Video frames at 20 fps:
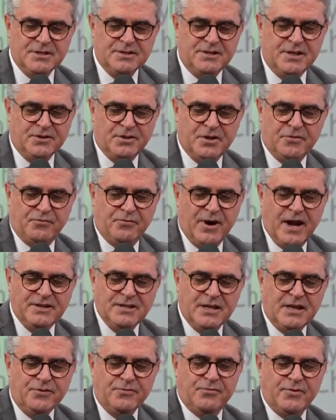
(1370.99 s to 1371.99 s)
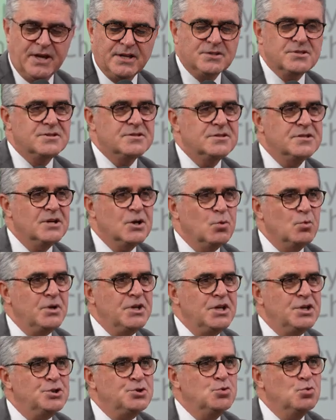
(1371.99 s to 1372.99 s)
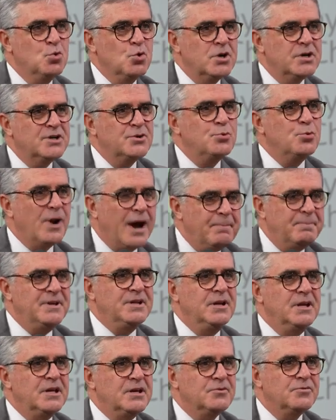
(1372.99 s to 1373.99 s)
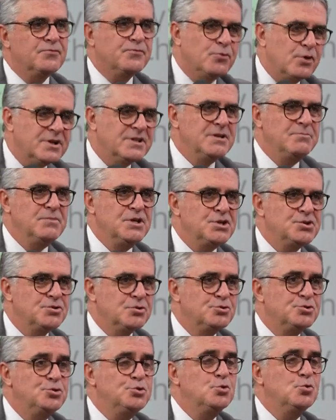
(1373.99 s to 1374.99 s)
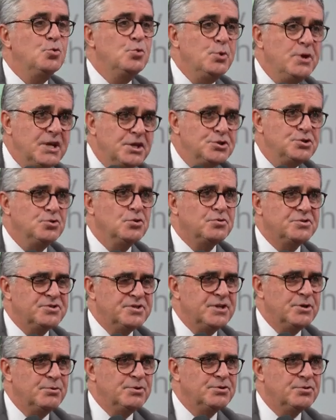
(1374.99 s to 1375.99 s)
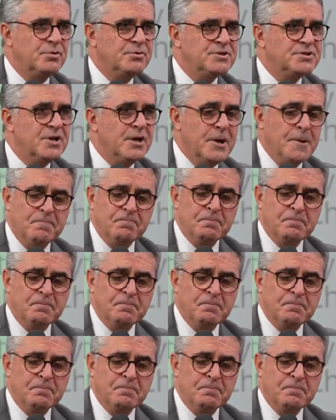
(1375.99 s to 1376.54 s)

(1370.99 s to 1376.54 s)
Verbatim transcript: the, the final events, we need to work rapidly for the mission to reach those territories.